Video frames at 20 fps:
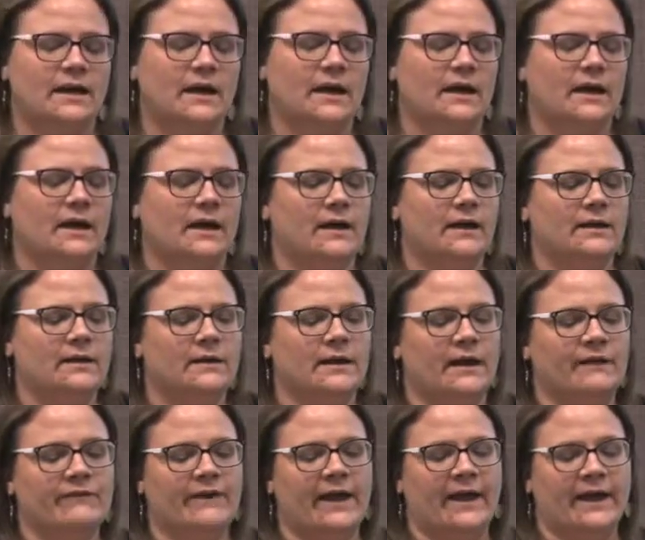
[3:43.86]
Uh,
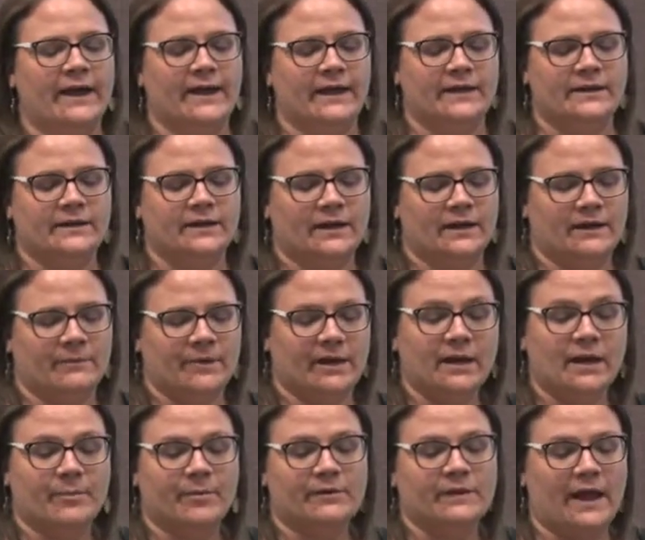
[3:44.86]
I've had um, a
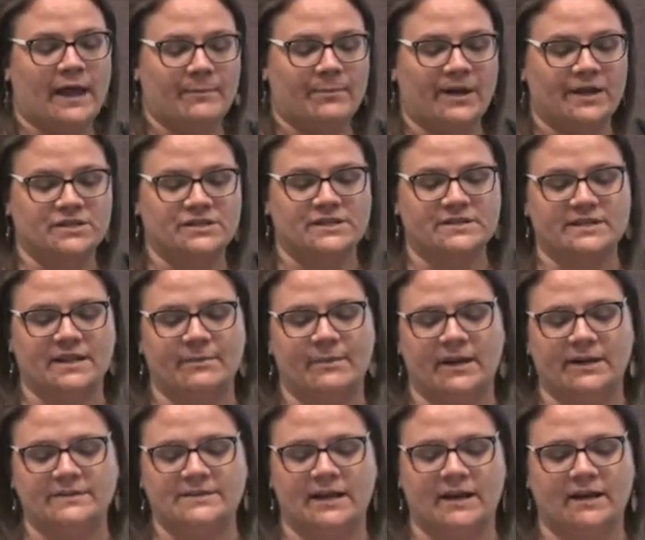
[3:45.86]
couple Lyme patients come on
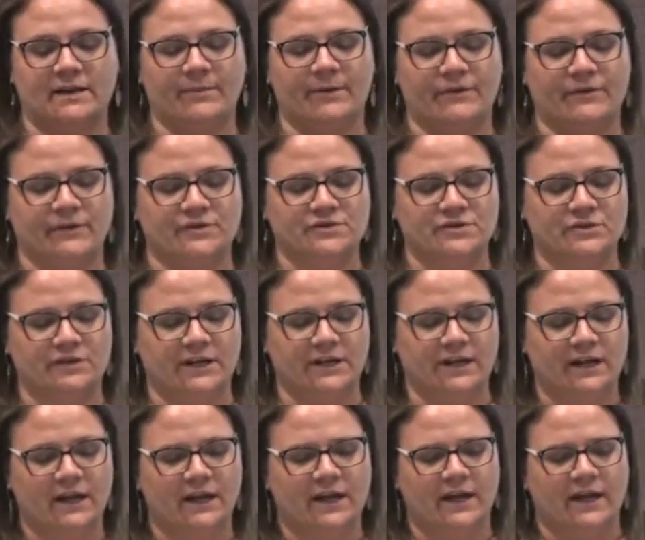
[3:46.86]
and talk about their journey,
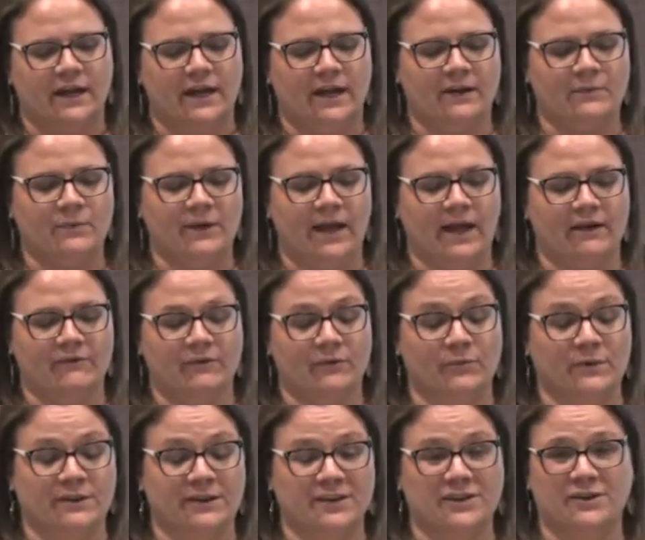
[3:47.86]
and we have a
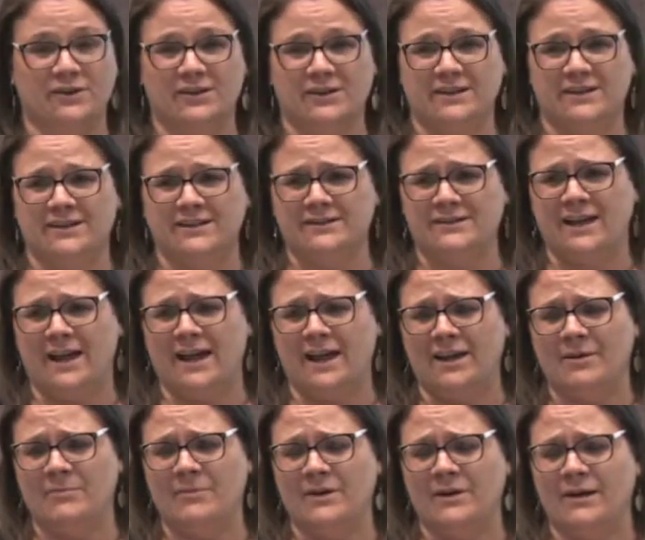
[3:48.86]
really good
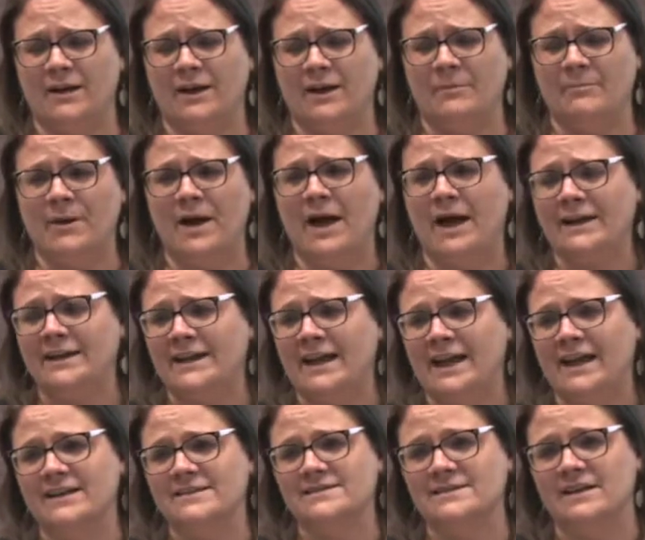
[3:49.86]
Lyme um,
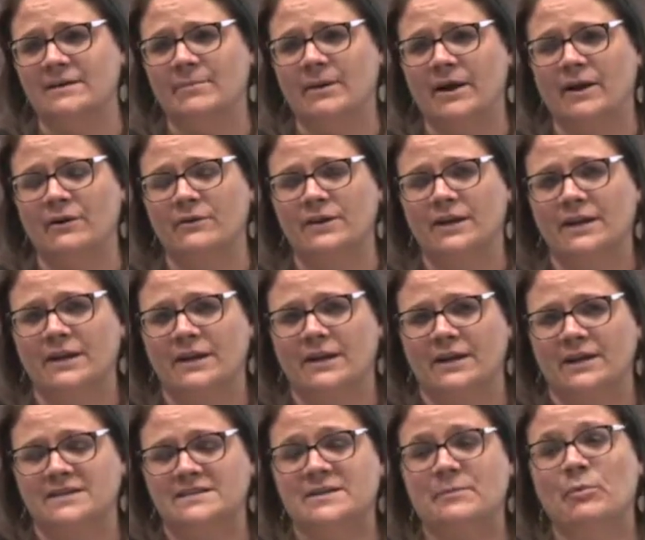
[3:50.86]
podcast about
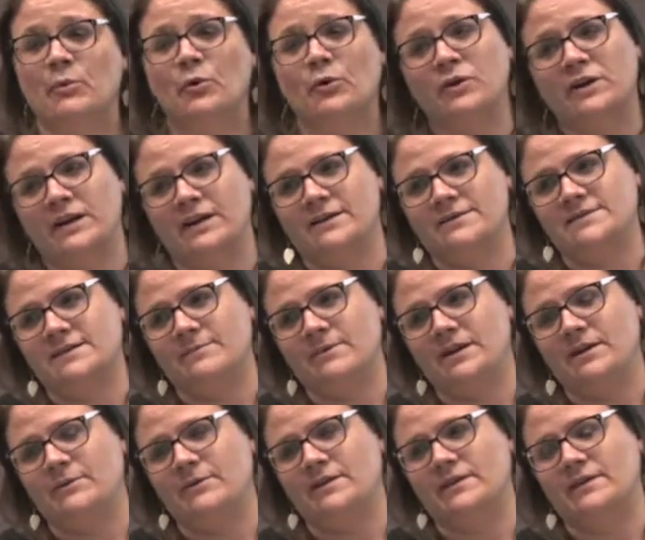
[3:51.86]
supporting
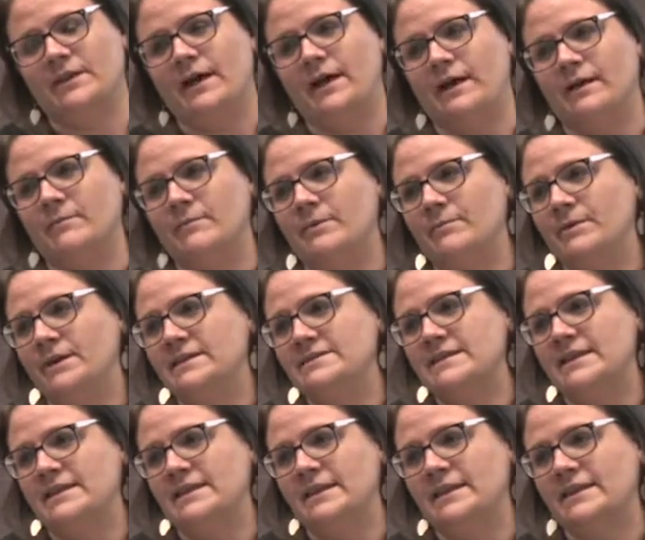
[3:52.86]
somebody with Lyme because
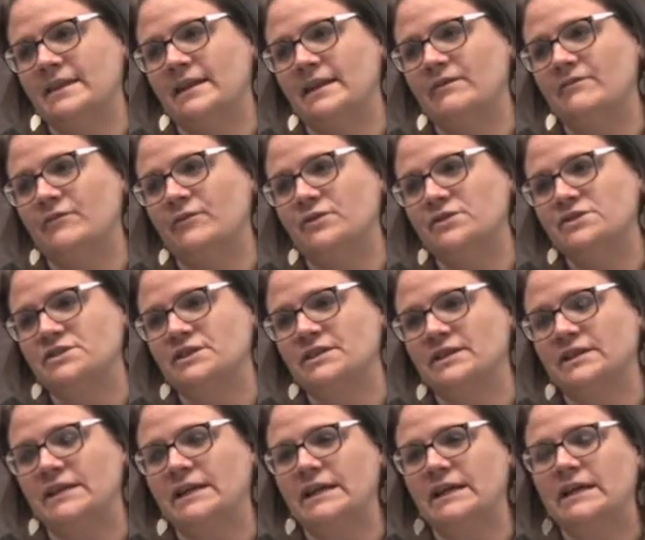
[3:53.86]
I think that
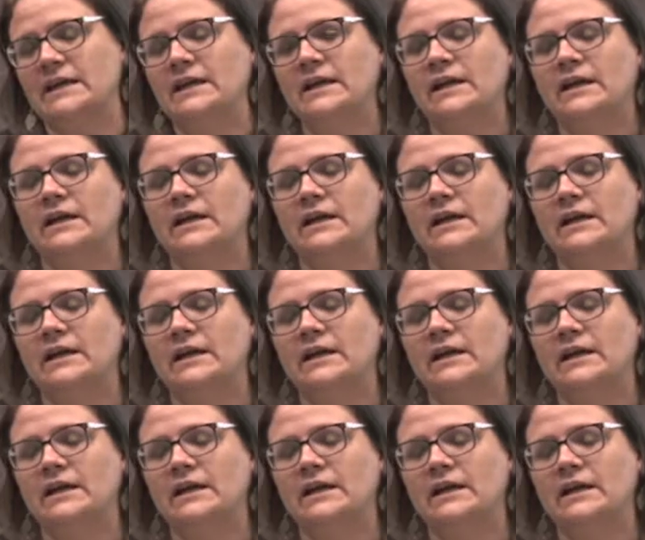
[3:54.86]
unfortunately